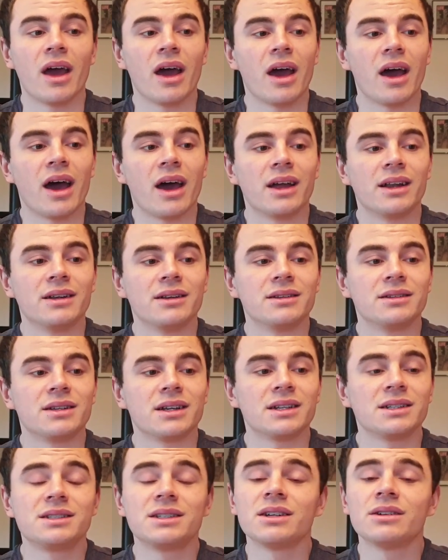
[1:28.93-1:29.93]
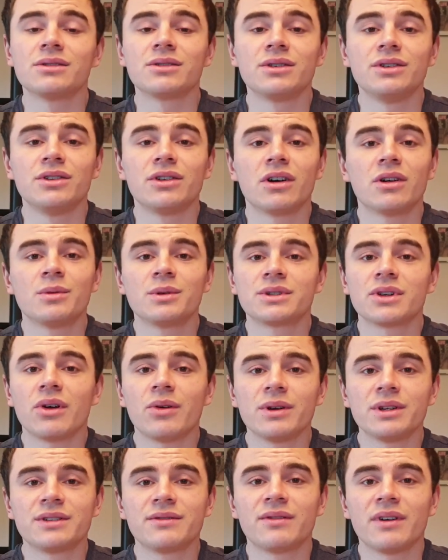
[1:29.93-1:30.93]
And as children, you'd almost
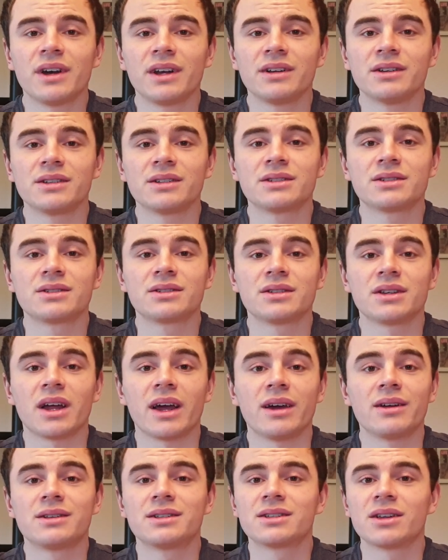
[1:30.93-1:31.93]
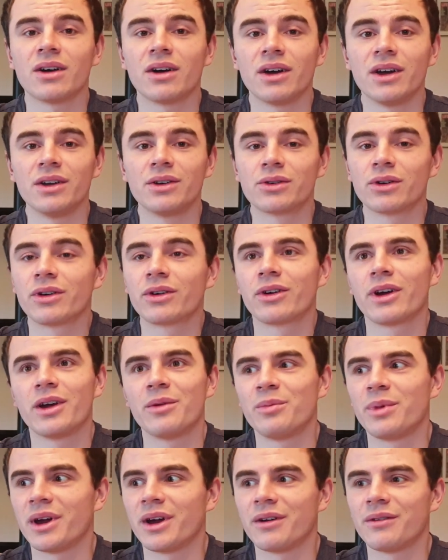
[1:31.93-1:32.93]
always find us outside, running around
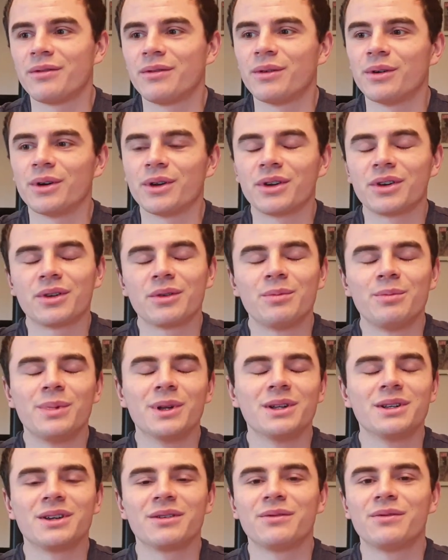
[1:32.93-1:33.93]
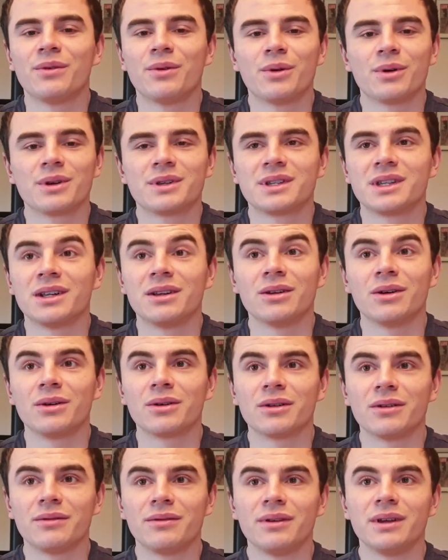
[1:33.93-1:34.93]
barefoot, building forts in
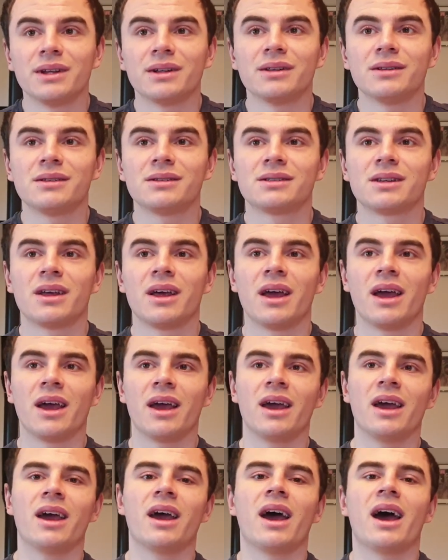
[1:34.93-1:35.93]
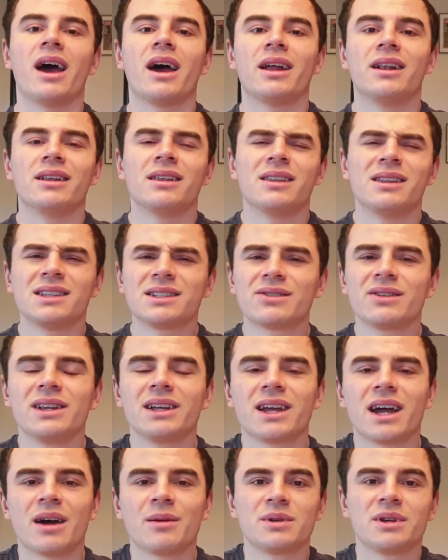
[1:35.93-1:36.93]
local fields. And this really
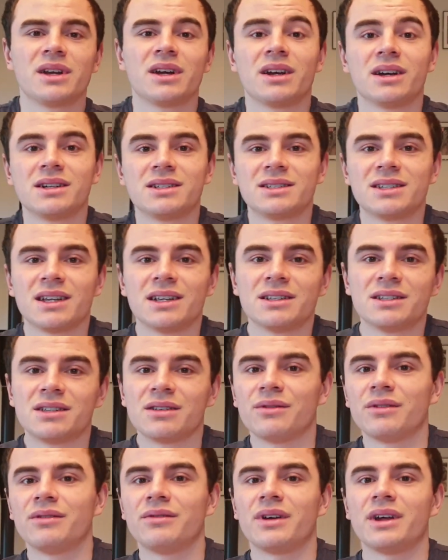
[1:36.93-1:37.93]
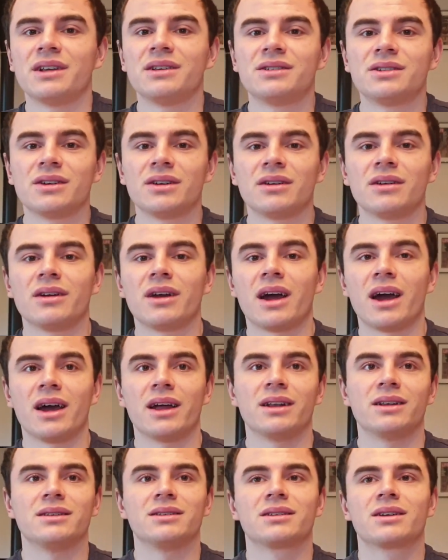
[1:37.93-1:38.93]
captured our sense of adventure
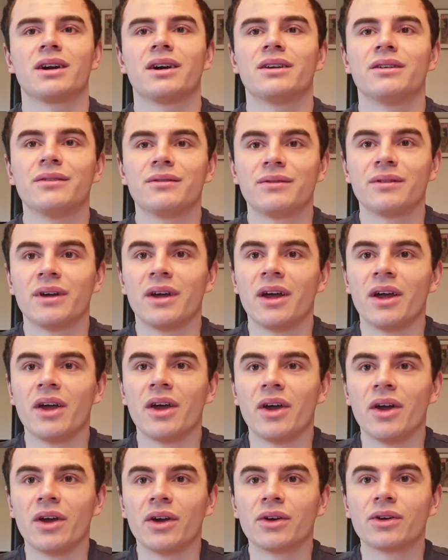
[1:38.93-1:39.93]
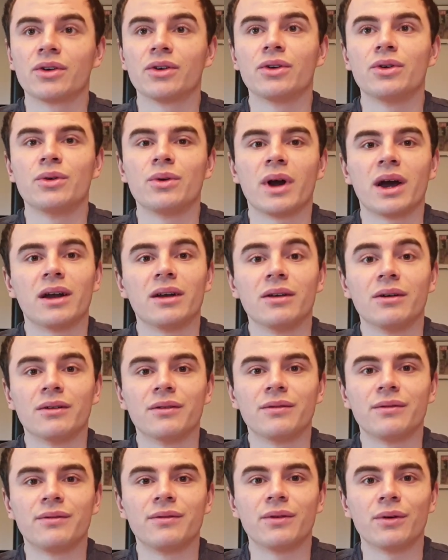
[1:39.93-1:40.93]
and kind of grew our
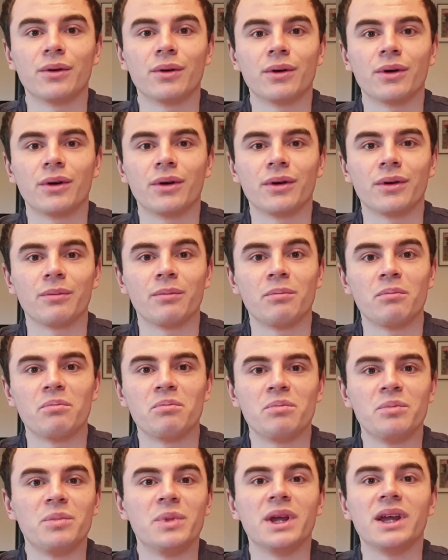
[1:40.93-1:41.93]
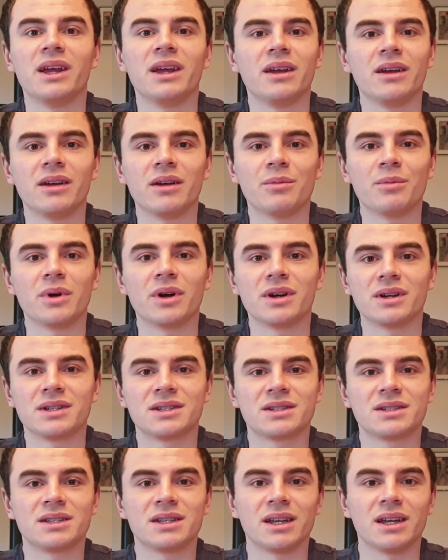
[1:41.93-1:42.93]
love for being
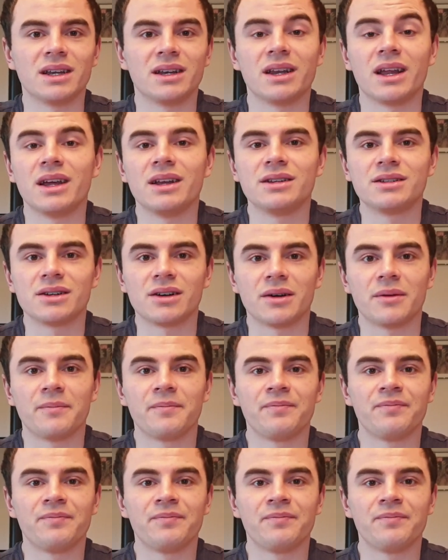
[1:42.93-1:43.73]
immersed in nature.